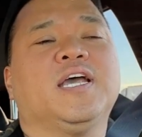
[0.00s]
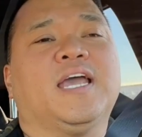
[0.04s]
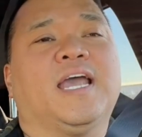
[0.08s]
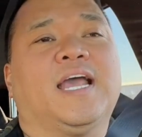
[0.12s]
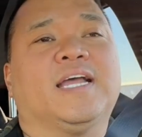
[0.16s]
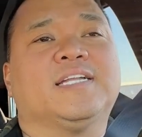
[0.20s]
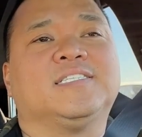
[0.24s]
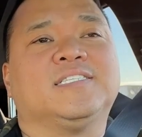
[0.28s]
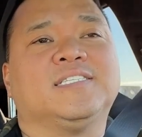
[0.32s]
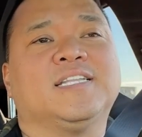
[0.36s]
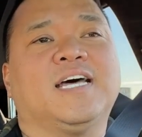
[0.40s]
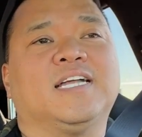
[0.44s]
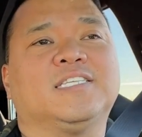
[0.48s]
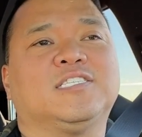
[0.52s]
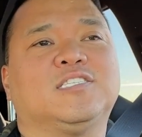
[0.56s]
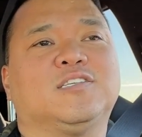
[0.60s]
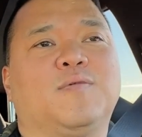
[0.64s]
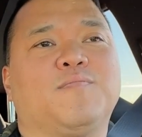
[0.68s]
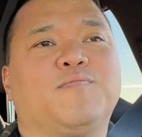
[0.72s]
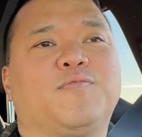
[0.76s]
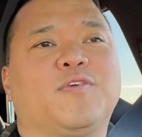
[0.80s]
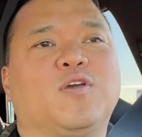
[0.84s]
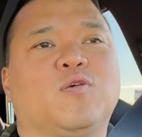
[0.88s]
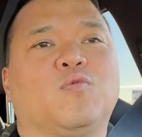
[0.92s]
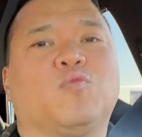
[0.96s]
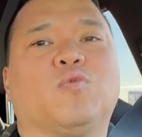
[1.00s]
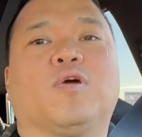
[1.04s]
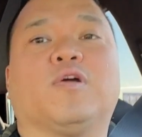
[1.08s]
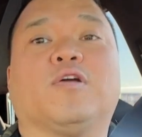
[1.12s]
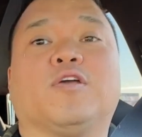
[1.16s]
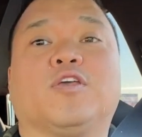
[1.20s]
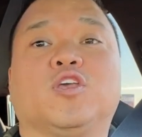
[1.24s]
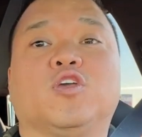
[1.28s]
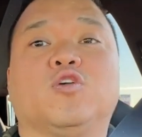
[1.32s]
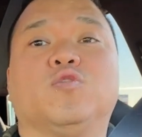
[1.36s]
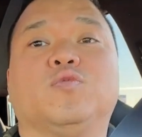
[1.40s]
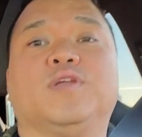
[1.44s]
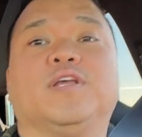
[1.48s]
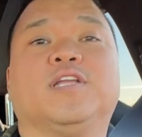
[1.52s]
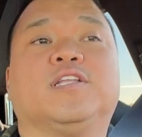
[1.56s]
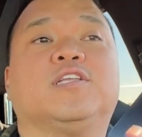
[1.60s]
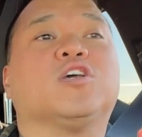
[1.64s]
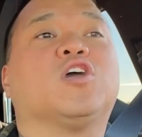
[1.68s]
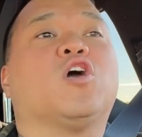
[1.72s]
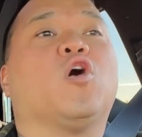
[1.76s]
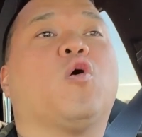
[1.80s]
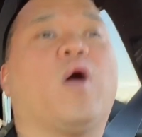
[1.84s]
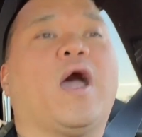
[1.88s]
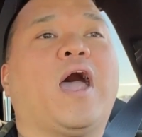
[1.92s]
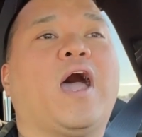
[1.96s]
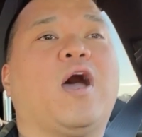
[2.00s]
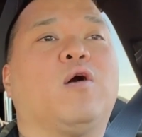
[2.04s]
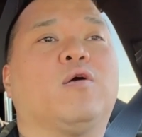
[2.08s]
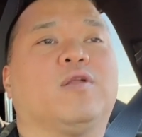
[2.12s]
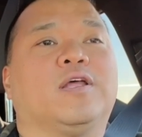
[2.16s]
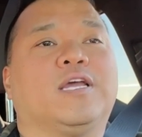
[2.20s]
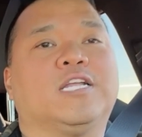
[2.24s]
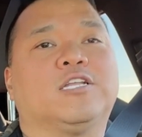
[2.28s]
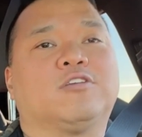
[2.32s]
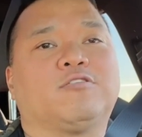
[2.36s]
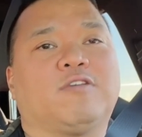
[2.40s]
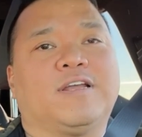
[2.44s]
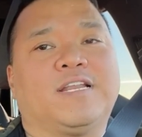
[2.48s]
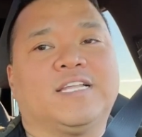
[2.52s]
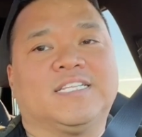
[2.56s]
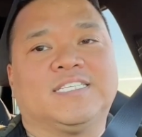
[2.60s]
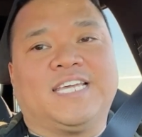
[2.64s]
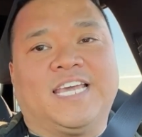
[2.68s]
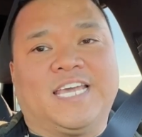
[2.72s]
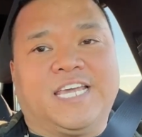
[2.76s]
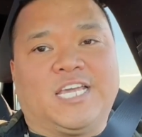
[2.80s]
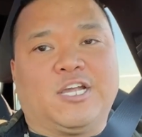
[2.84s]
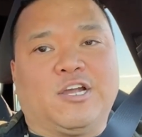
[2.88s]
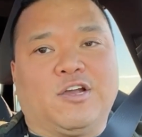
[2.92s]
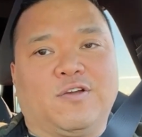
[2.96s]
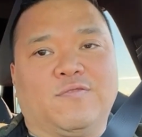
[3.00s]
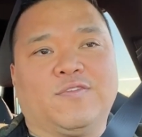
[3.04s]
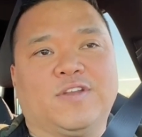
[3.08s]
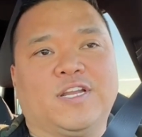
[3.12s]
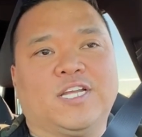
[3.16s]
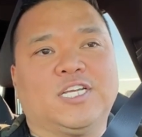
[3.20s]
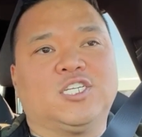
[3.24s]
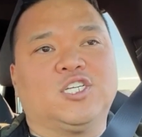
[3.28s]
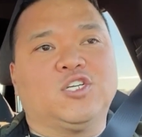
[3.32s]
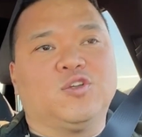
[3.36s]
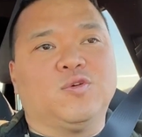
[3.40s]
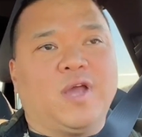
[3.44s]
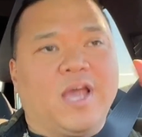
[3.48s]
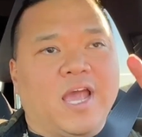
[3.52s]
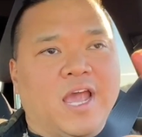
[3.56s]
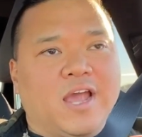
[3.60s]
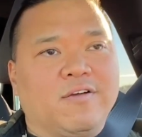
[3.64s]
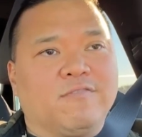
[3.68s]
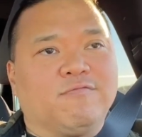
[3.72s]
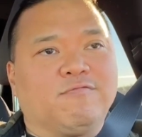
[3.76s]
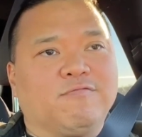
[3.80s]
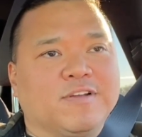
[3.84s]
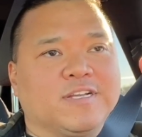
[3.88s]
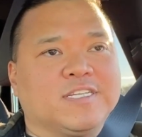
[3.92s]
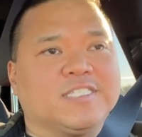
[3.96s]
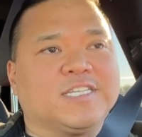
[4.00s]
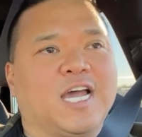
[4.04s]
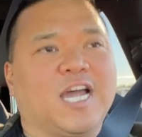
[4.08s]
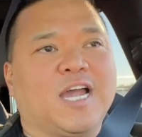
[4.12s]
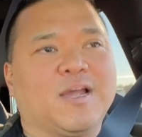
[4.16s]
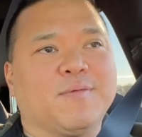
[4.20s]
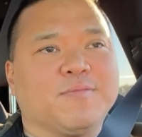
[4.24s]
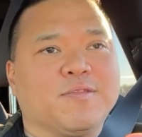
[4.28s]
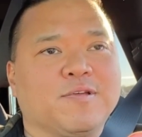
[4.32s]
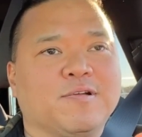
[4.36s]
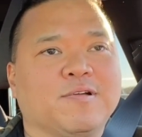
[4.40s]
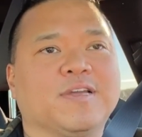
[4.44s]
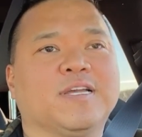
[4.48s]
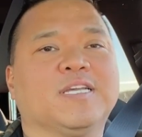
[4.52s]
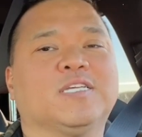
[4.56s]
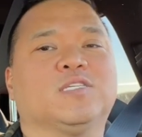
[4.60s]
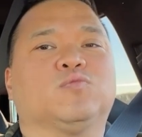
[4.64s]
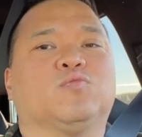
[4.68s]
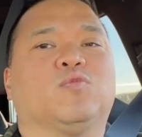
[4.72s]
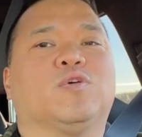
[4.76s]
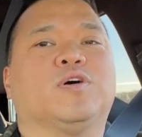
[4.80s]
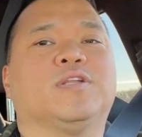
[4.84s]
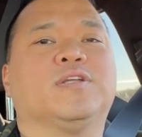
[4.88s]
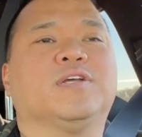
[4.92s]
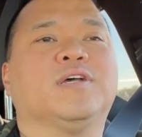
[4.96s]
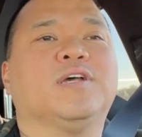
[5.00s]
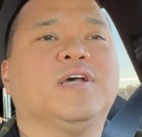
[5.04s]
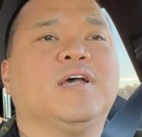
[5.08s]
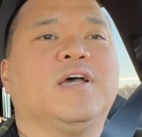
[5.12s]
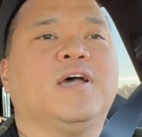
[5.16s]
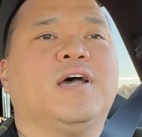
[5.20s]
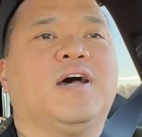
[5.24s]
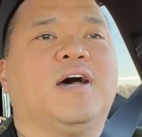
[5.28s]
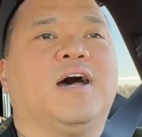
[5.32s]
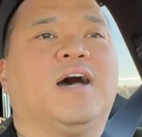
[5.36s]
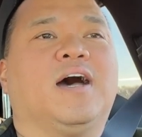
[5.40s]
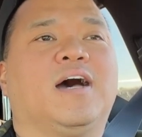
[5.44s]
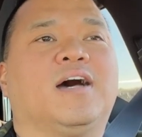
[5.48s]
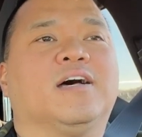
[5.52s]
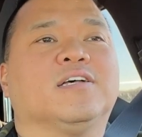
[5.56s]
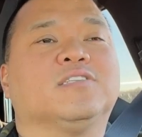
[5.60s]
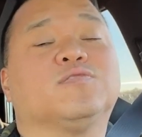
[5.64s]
It's not something where you need to go out and try to take care of an issue every time there is one.